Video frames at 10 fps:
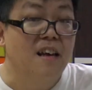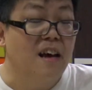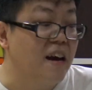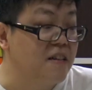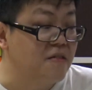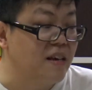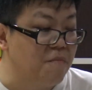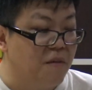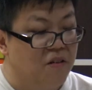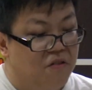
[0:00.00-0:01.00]
I had to
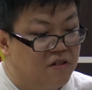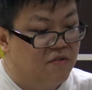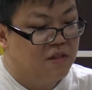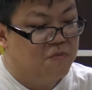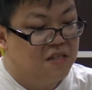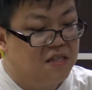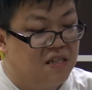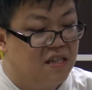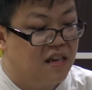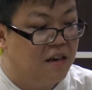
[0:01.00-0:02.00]
get my own
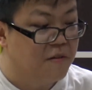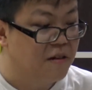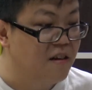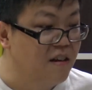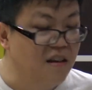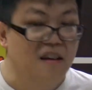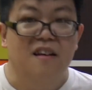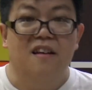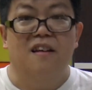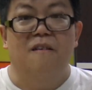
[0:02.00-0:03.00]
USB-C cable.
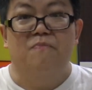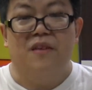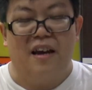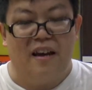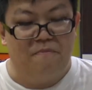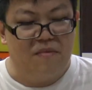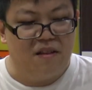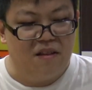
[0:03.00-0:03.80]
And